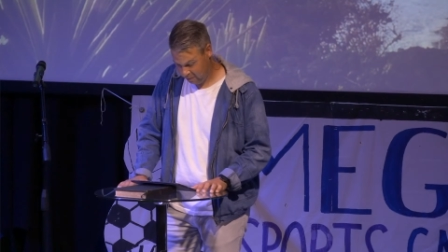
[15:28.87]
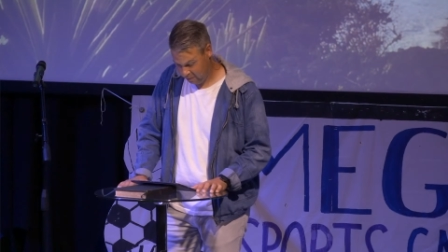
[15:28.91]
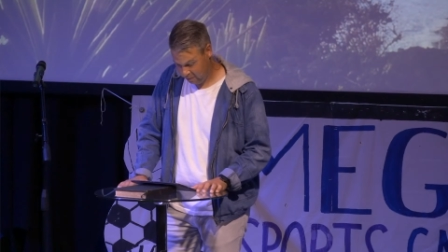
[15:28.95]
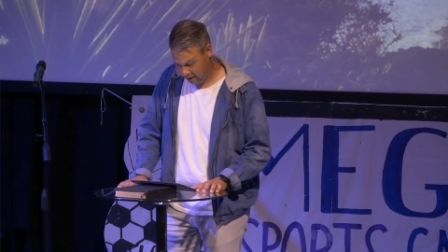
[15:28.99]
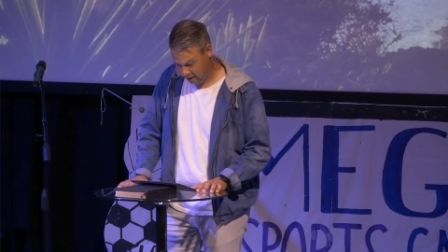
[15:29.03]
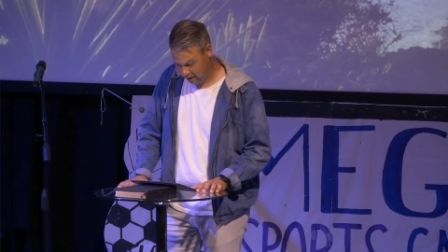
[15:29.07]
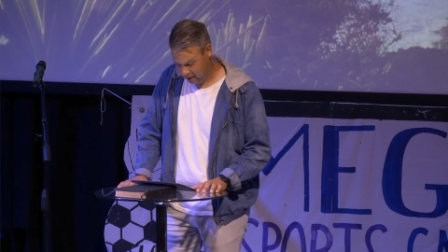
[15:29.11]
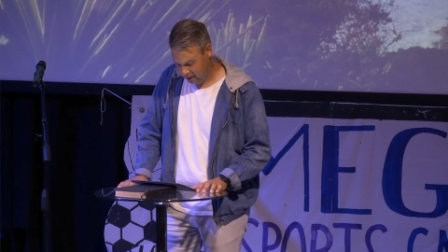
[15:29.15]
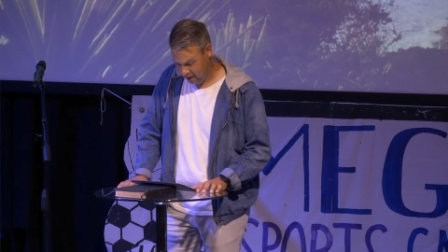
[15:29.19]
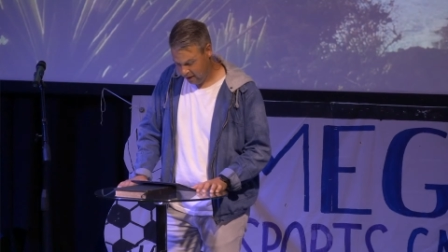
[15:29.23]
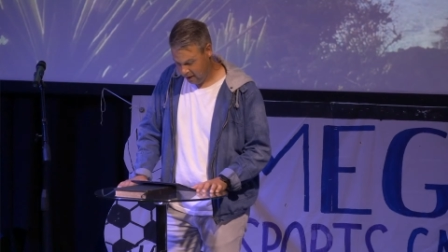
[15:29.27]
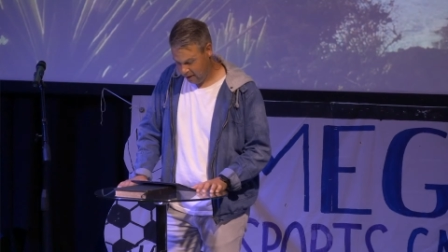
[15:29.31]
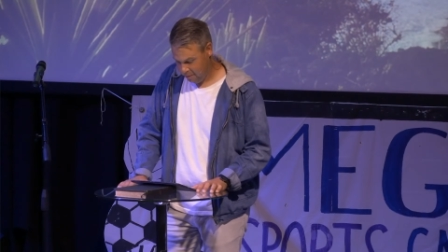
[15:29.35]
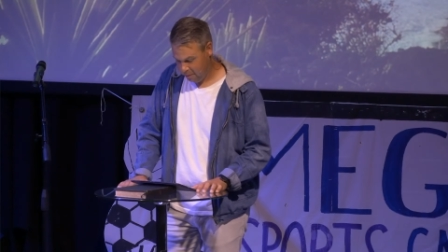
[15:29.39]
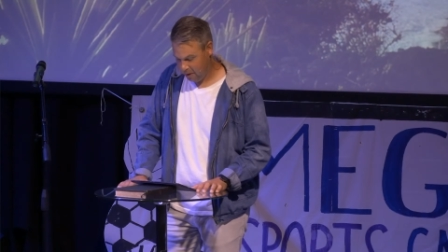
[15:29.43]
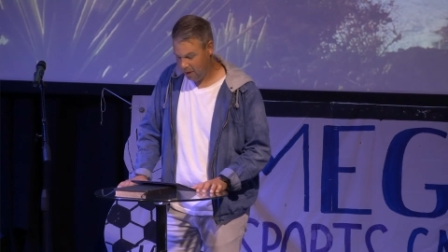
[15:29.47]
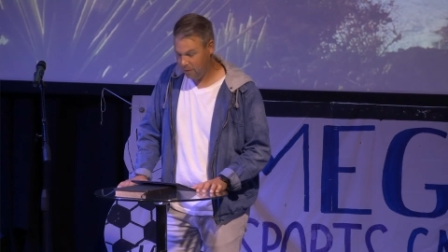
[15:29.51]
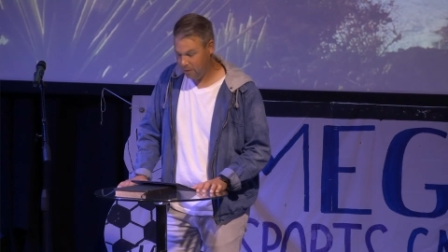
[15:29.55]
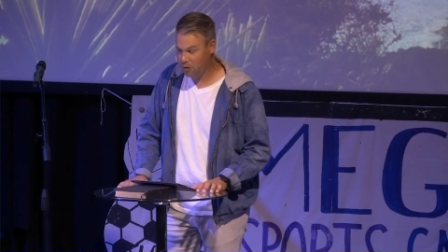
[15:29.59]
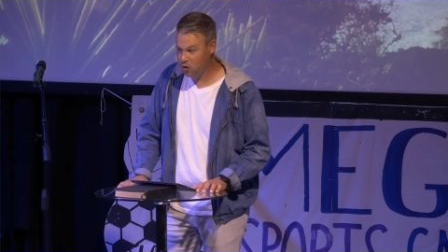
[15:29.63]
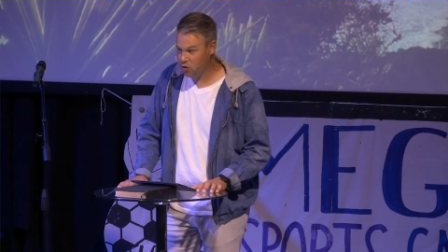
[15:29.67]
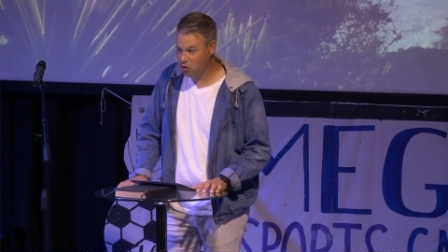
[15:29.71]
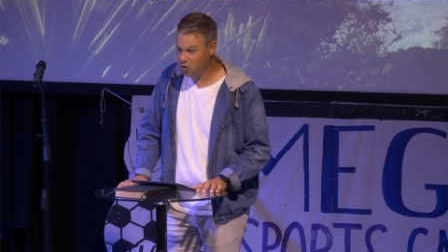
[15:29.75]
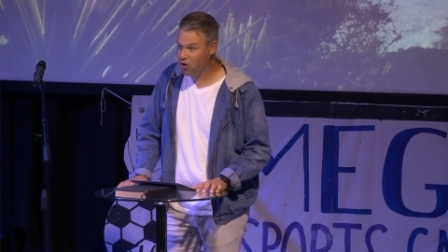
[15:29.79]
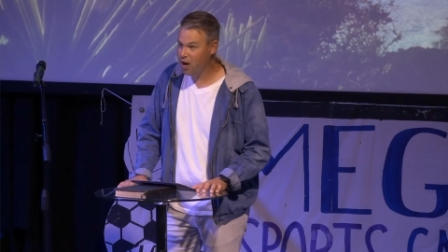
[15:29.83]
But
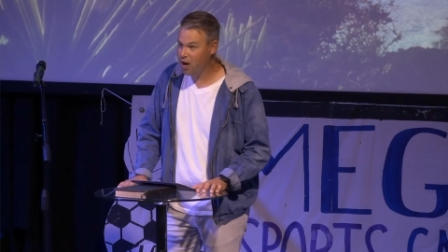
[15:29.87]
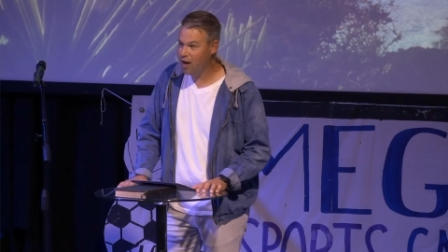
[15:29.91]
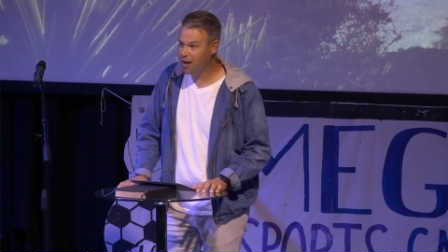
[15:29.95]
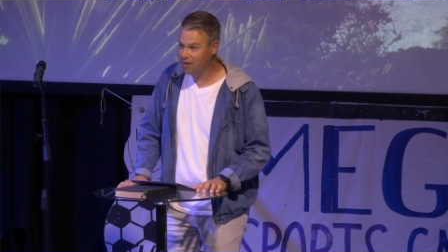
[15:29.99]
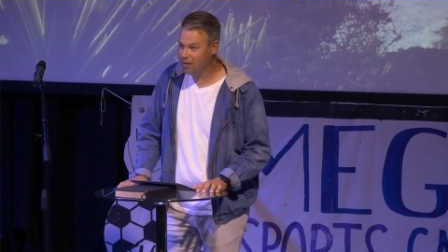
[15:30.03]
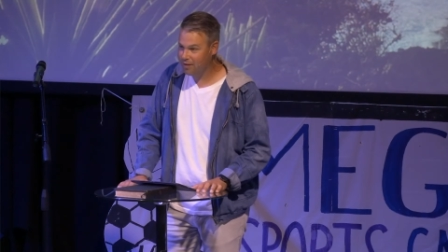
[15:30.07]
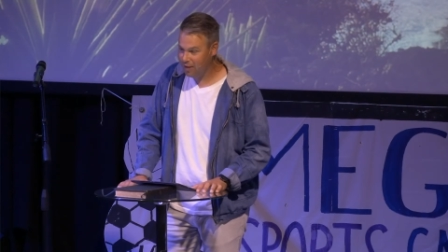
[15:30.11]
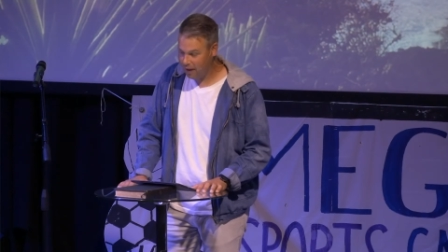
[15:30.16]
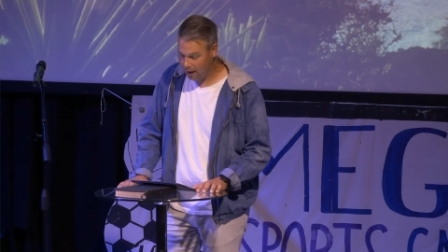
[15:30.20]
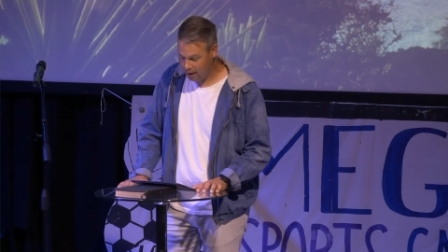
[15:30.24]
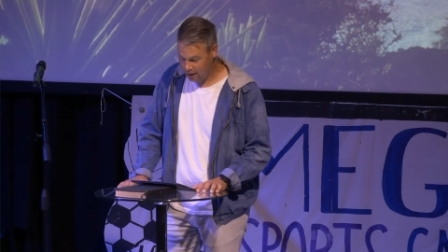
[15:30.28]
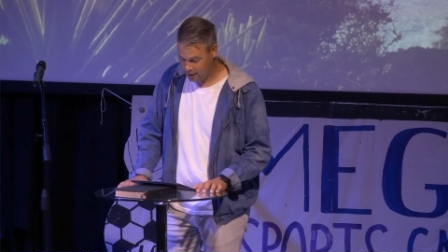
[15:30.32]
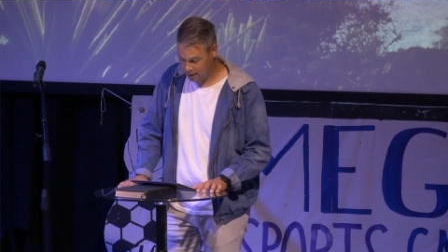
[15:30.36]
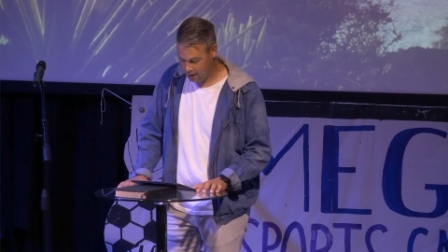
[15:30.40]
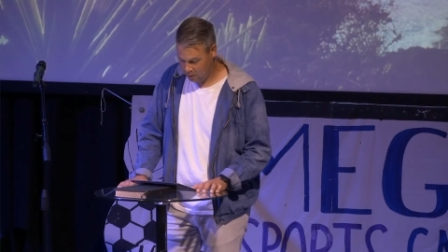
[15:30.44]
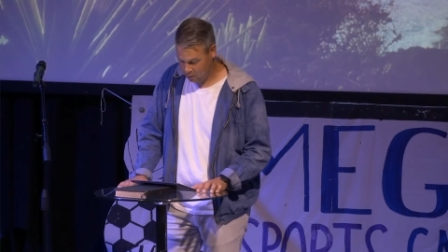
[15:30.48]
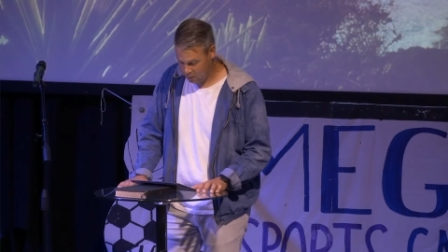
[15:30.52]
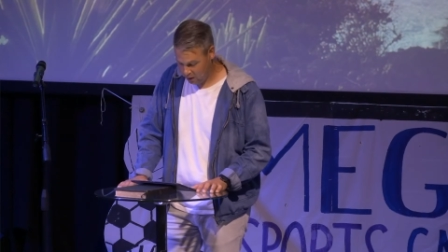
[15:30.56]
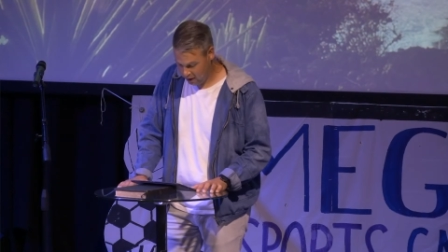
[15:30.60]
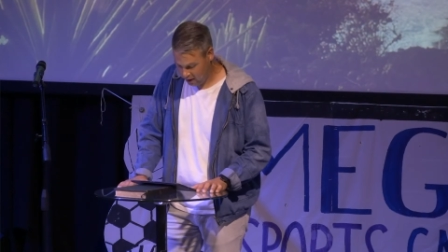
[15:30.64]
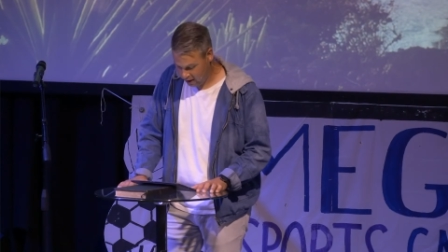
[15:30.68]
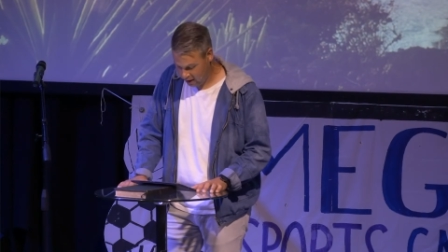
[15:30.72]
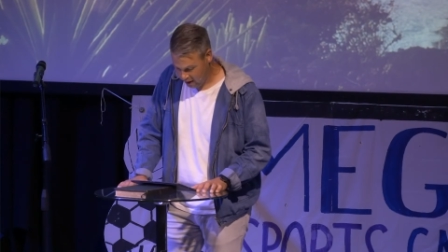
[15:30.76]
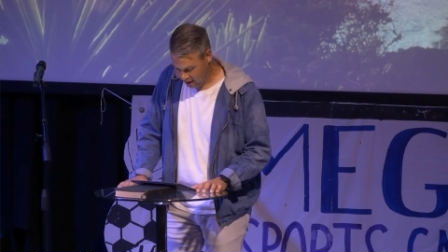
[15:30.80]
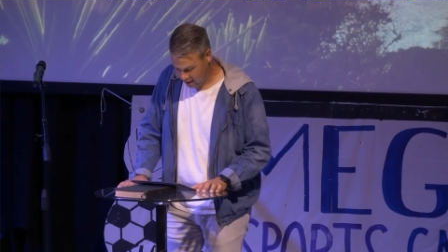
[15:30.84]
if you try to tell
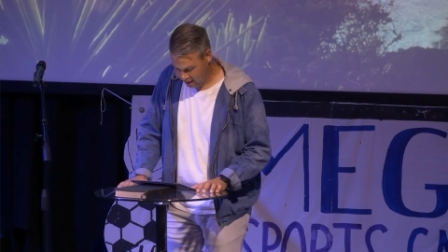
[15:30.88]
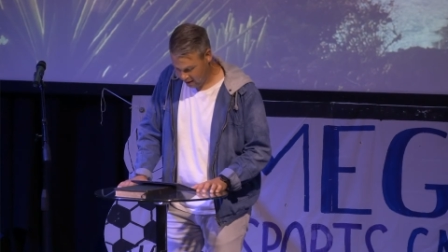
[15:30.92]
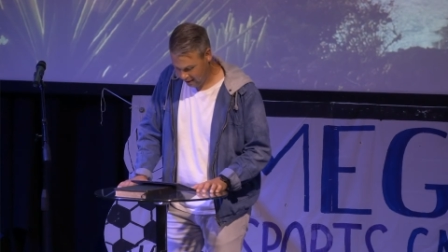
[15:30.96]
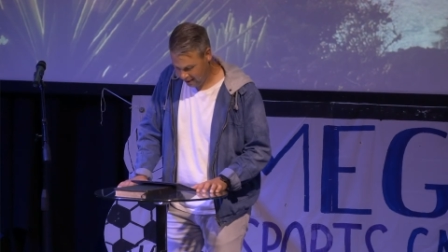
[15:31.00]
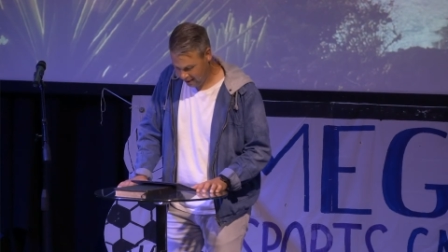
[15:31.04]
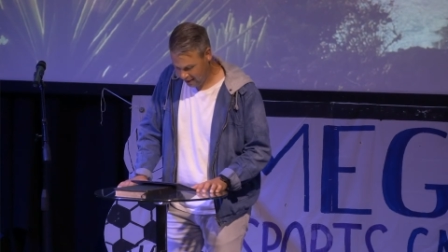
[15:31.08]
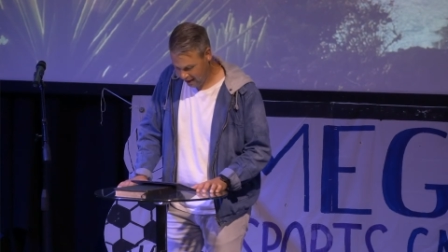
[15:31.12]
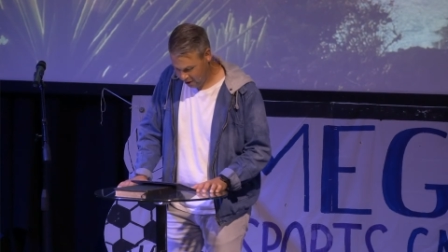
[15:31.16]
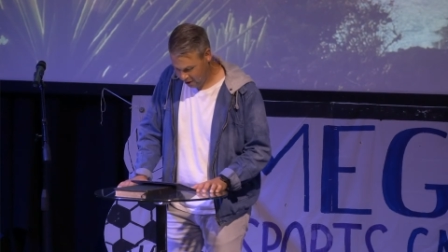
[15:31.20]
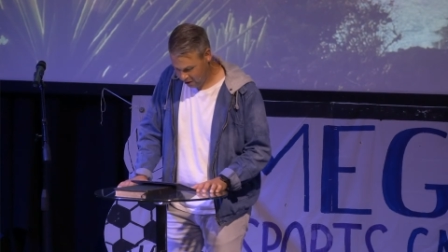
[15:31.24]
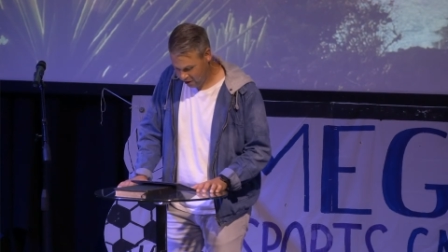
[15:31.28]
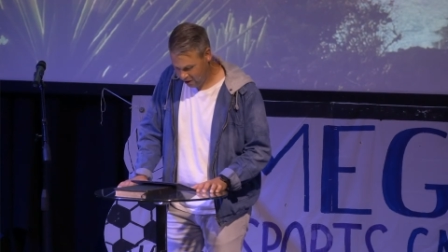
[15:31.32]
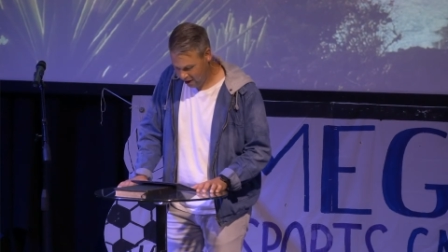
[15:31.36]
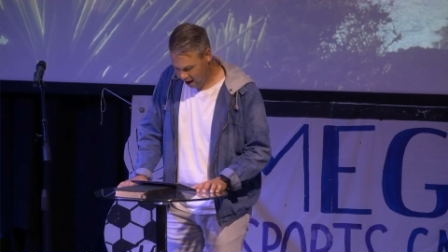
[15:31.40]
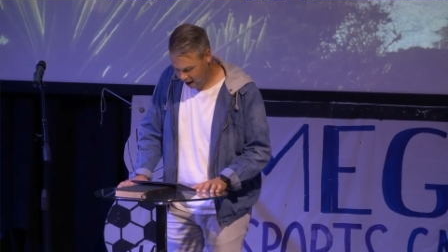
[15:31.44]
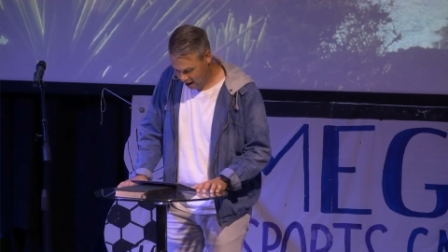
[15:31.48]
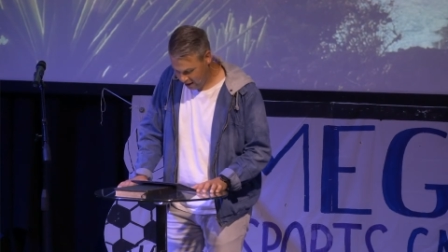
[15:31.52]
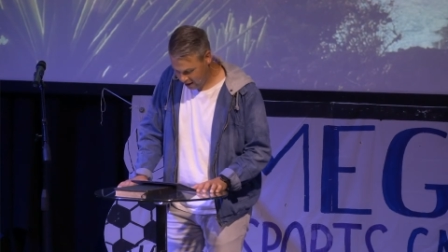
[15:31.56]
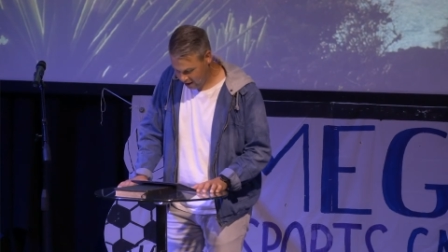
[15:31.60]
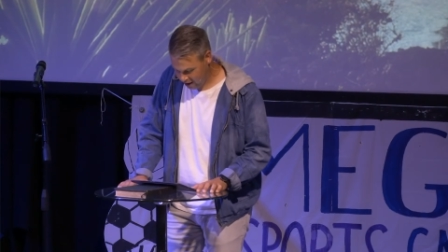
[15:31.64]
someone that they're not a